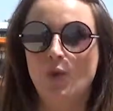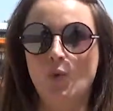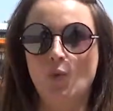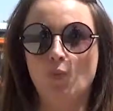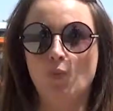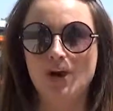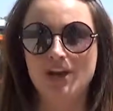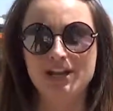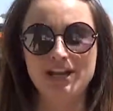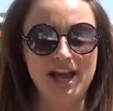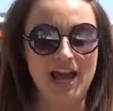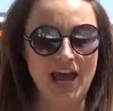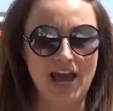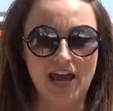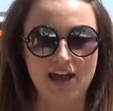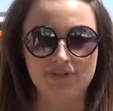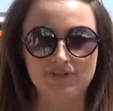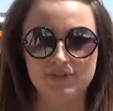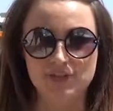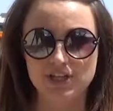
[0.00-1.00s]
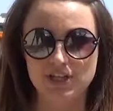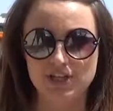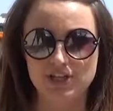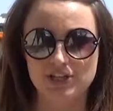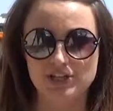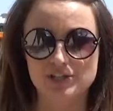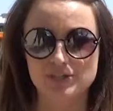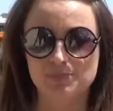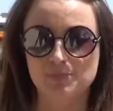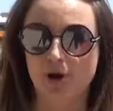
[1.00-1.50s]
one and a half
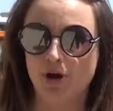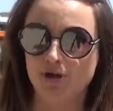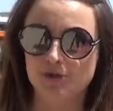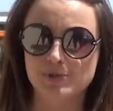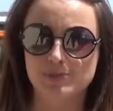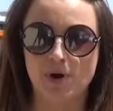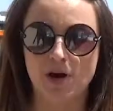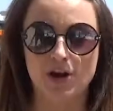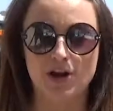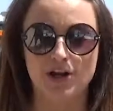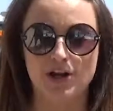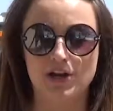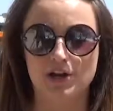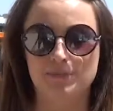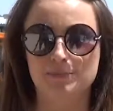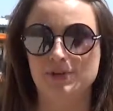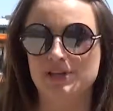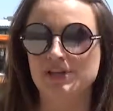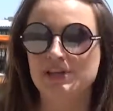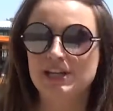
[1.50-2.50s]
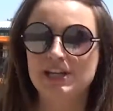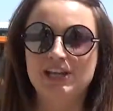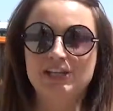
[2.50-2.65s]
years postpartum,